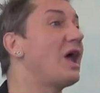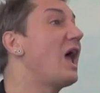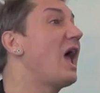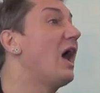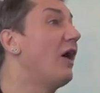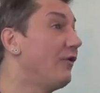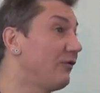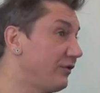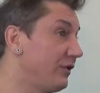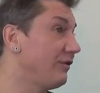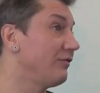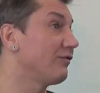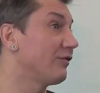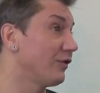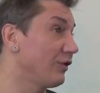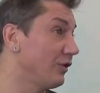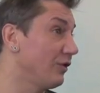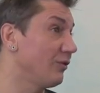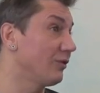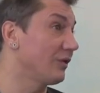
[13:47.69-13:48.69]
healthy for
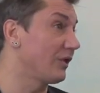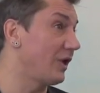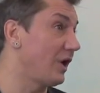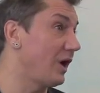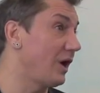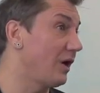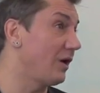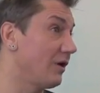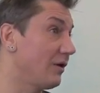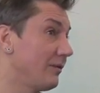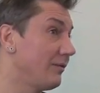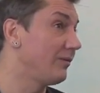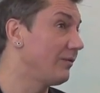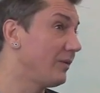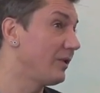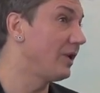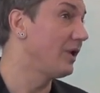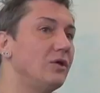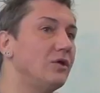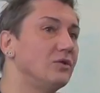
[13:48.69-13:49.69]
you or the hair.
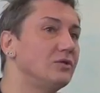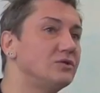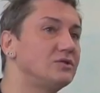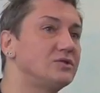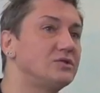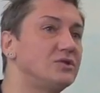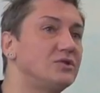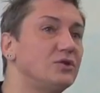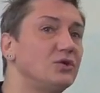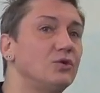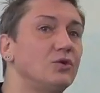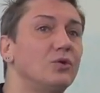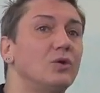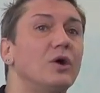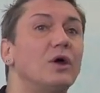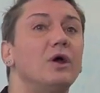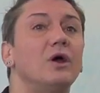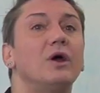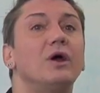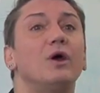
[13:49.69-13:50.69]
Used to
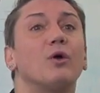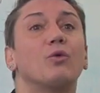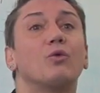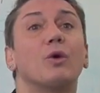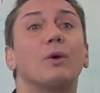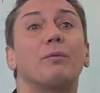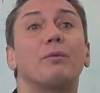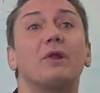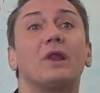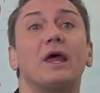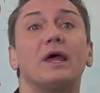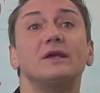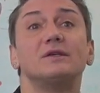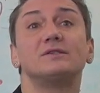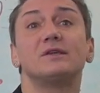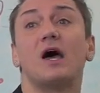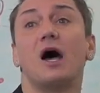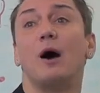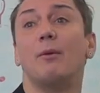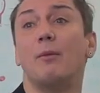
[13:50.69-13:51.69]

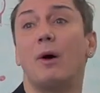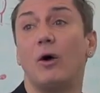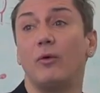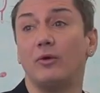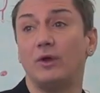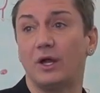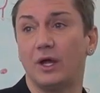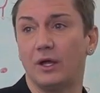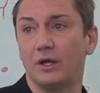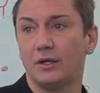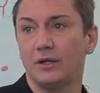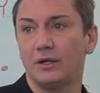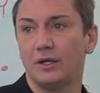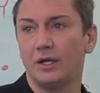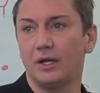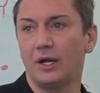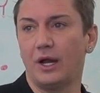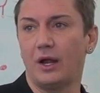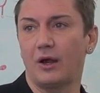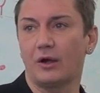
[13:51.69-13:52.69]
replace ammonia
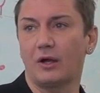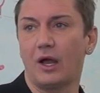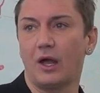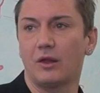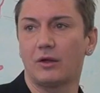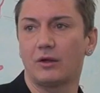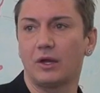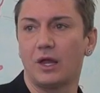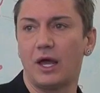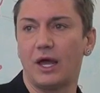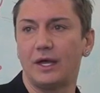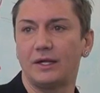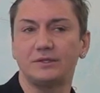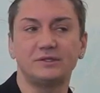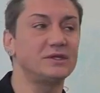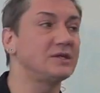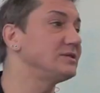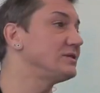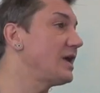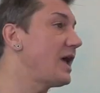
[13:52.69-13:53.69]
in hair color
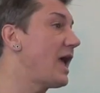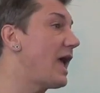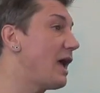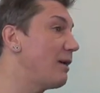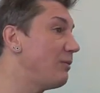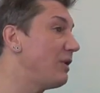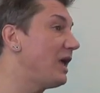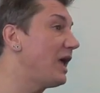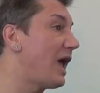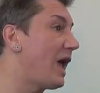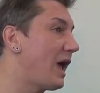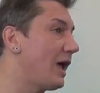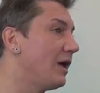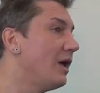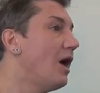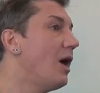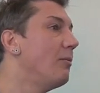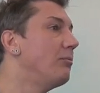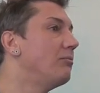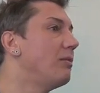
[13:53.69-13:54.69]
lines is MEA,
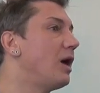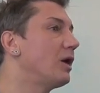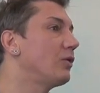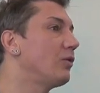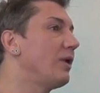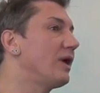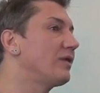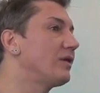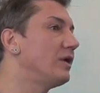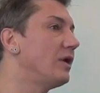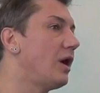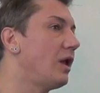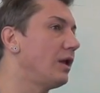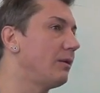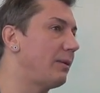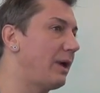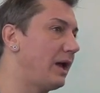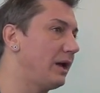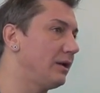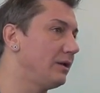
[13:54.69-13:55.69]

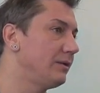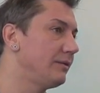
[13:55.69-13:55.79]
monoethanolamine.